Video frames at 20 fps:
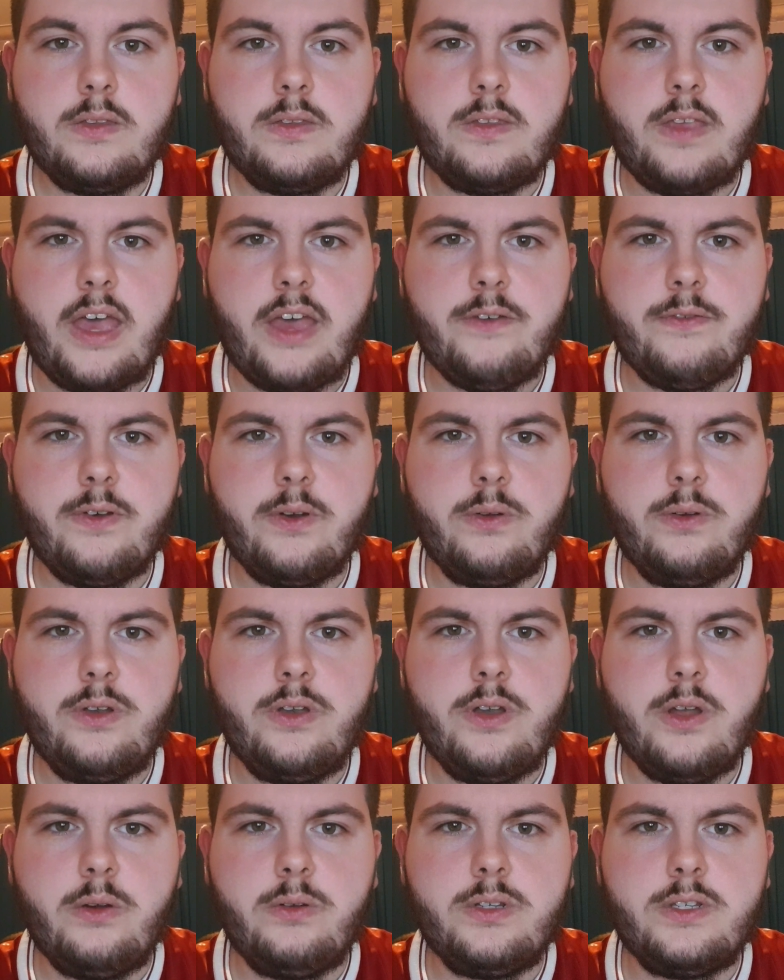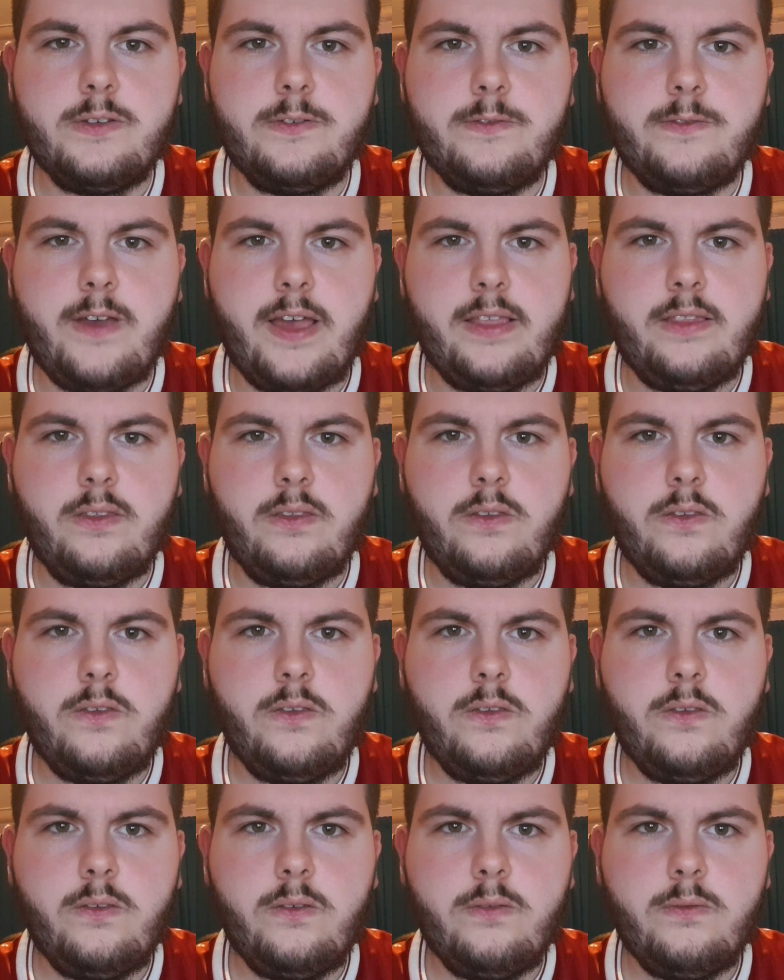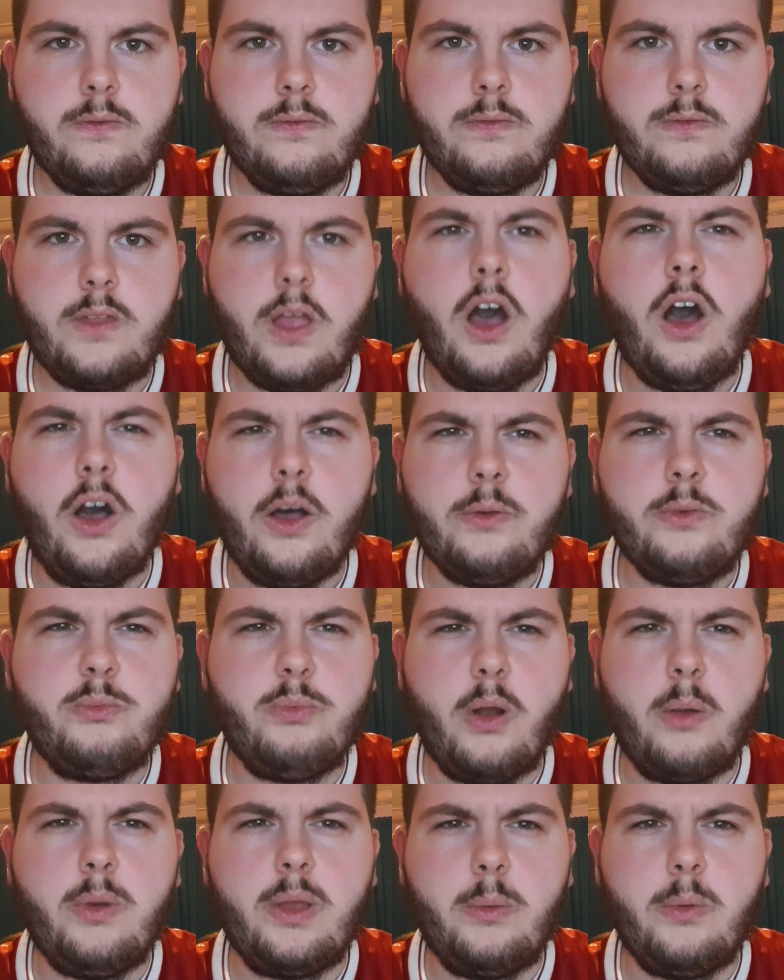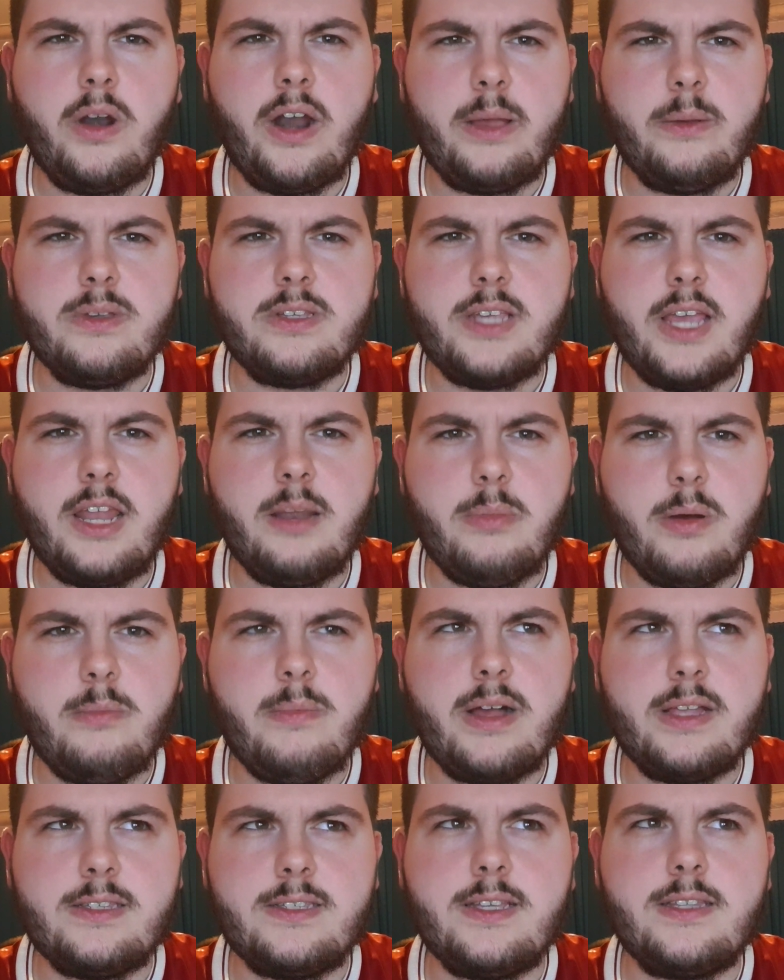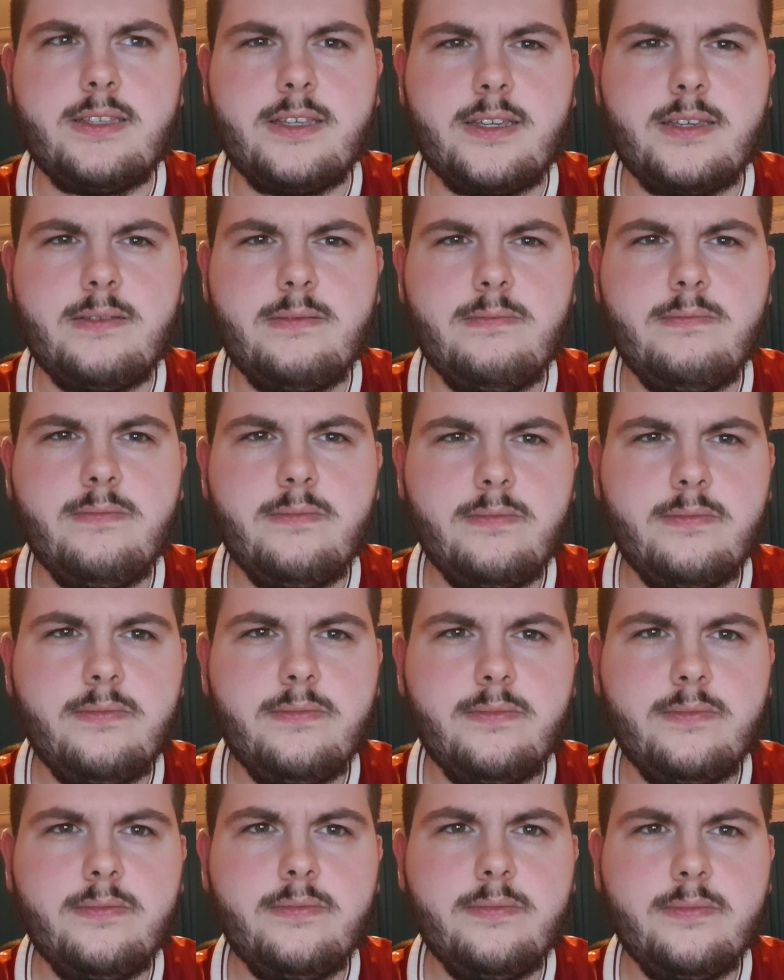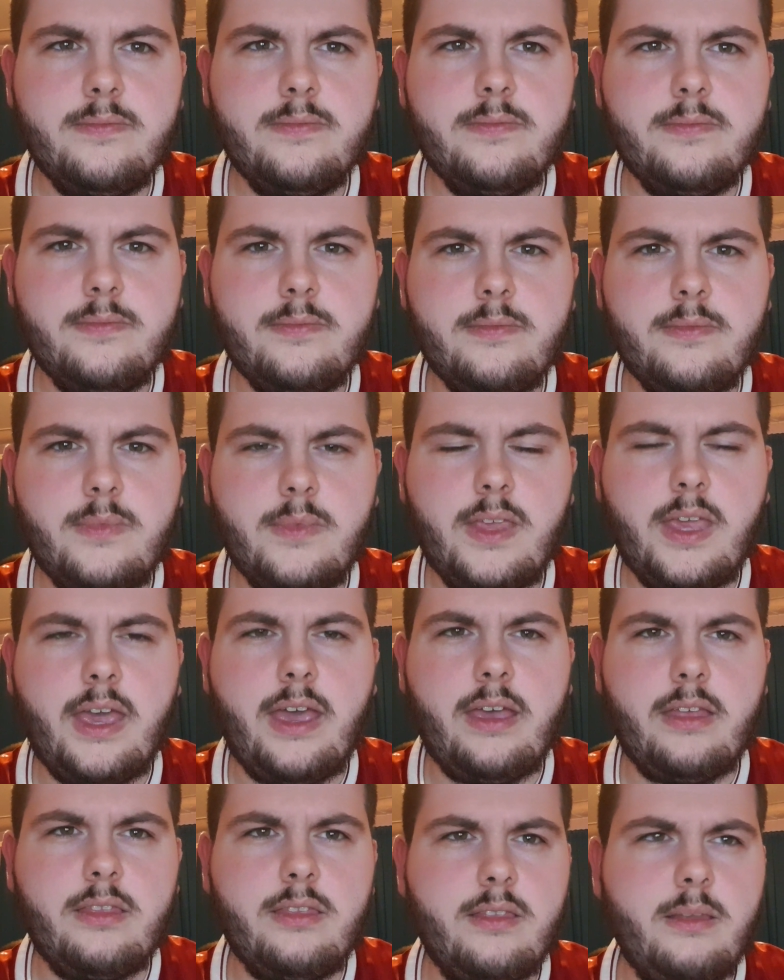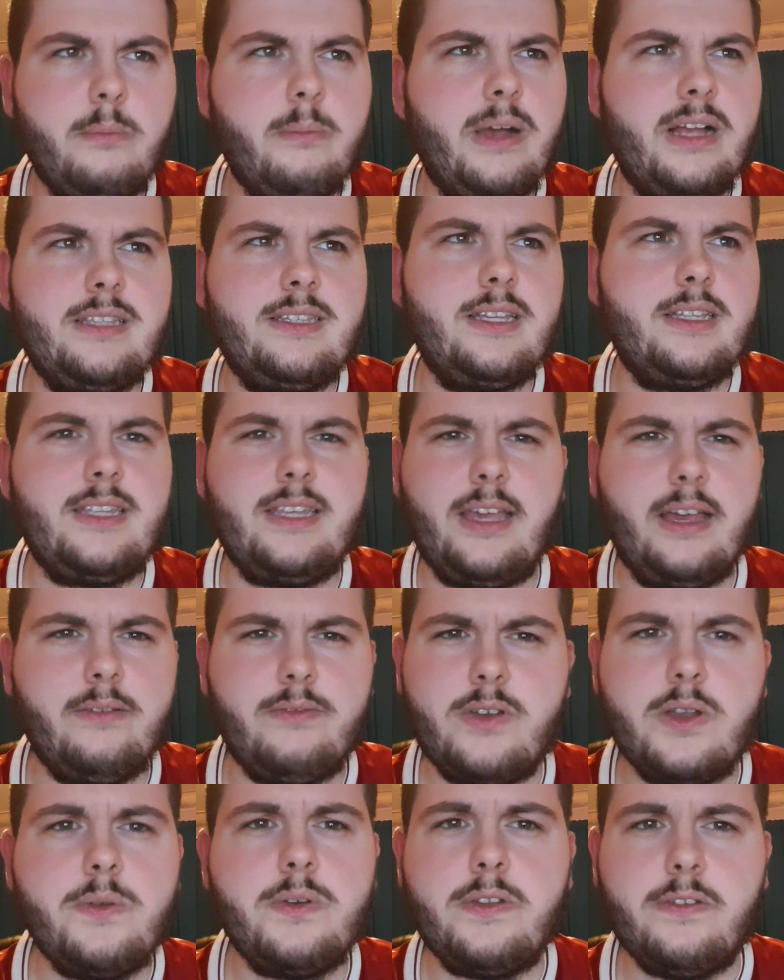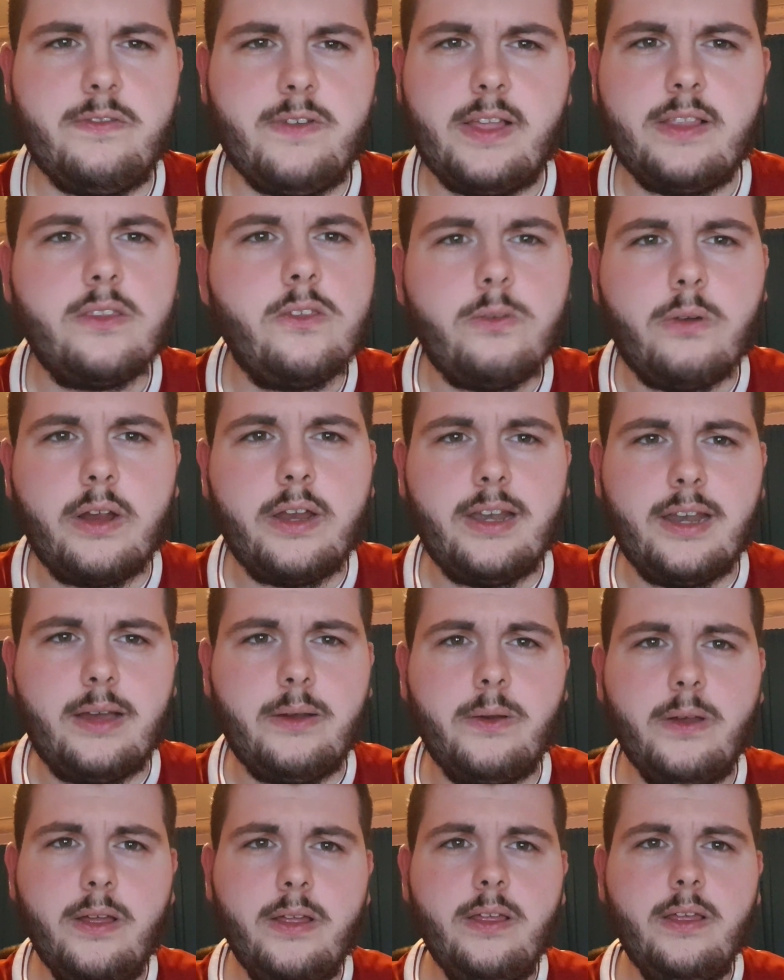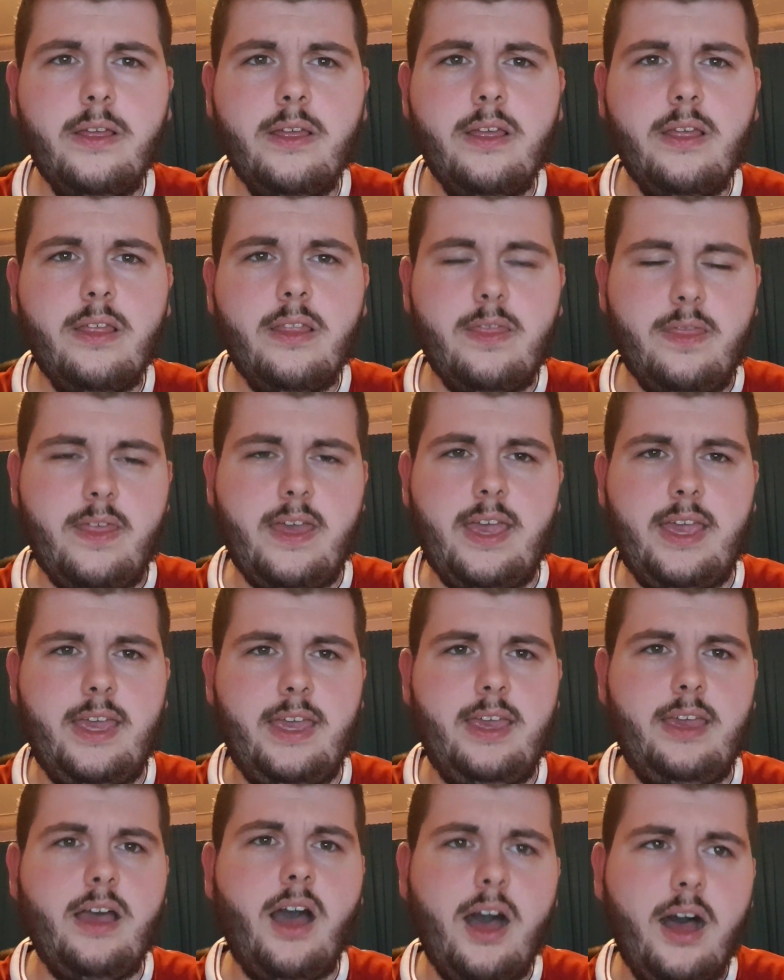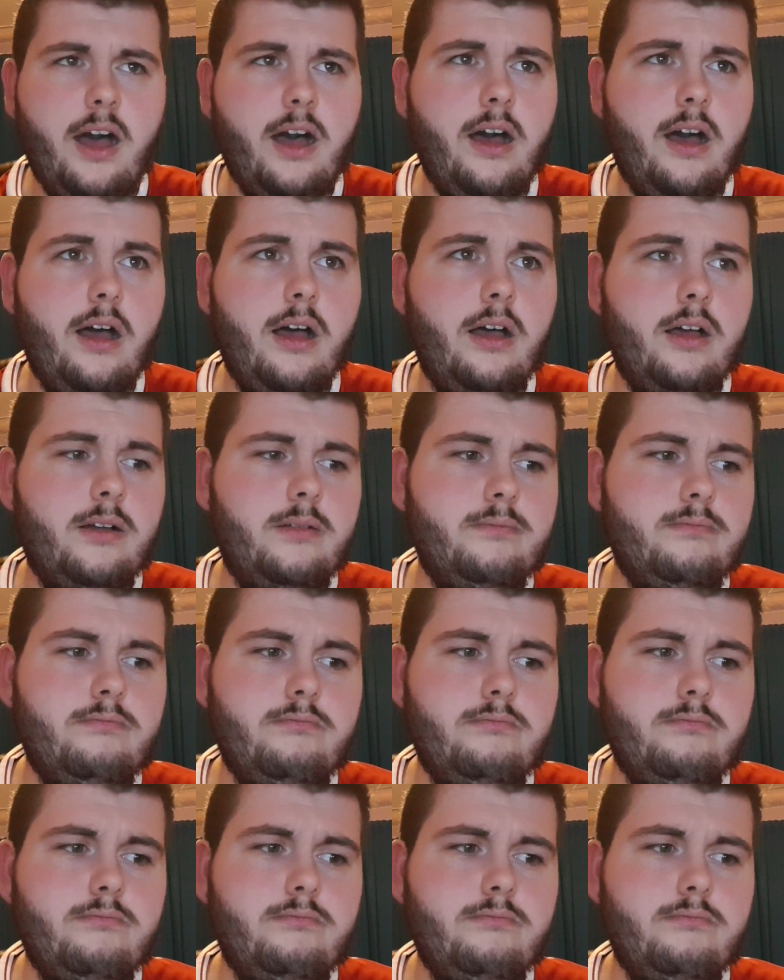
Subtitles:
Defo no defense. Oh, it was probably what I was saying about Man City. Yeah, the Man City have no defense right now. They are,